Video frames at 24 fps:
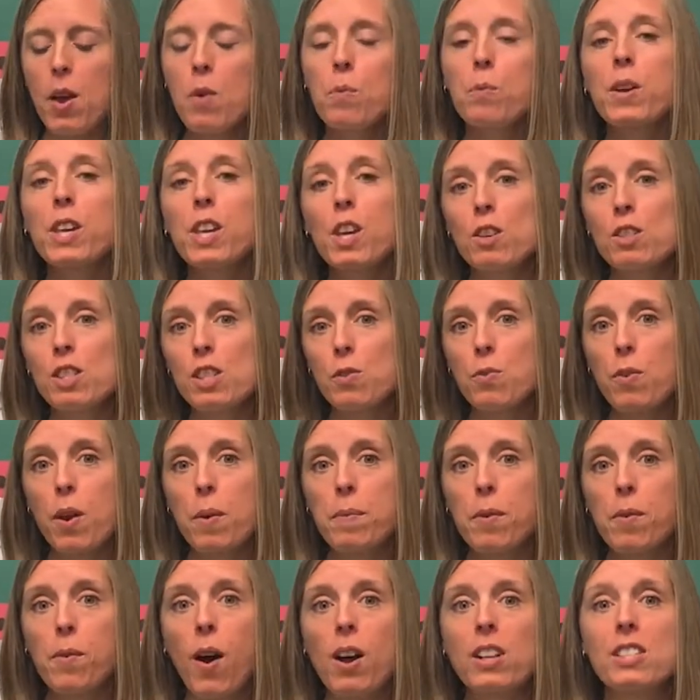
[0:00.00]
We used the
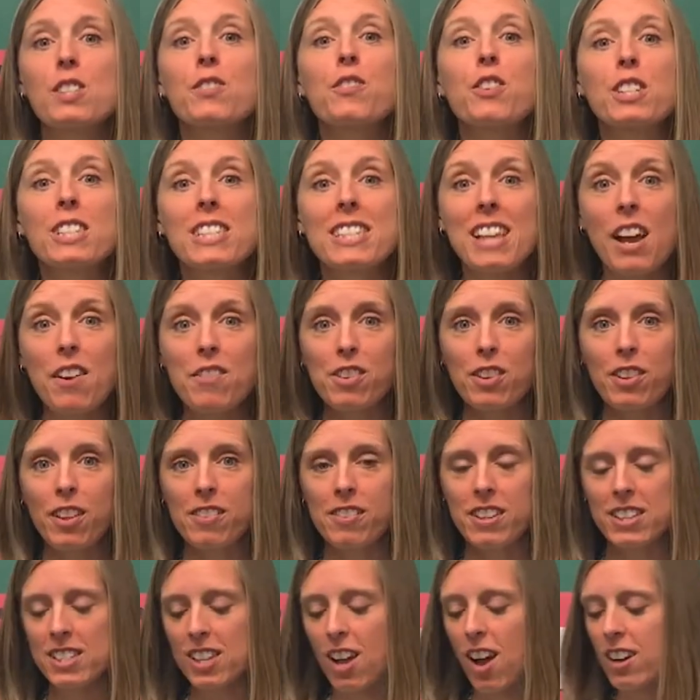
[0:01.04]
ribbon wands for several of
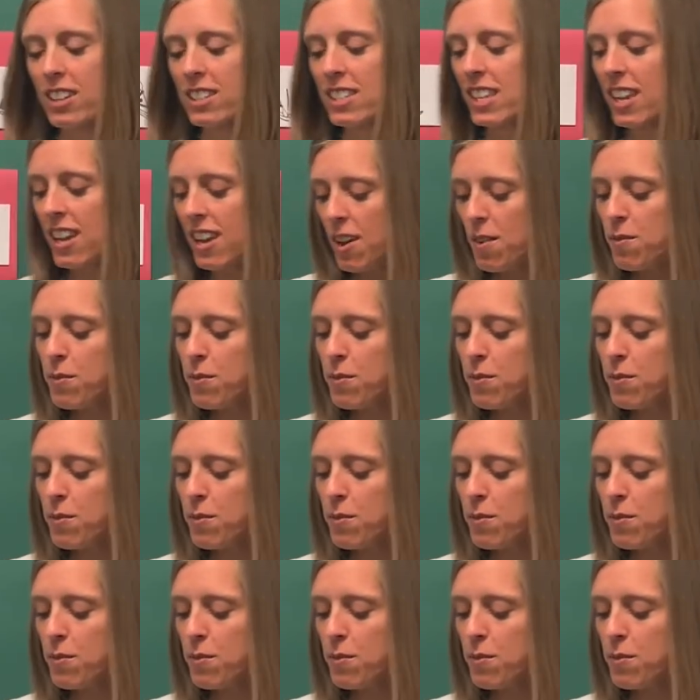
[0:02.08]
the songs.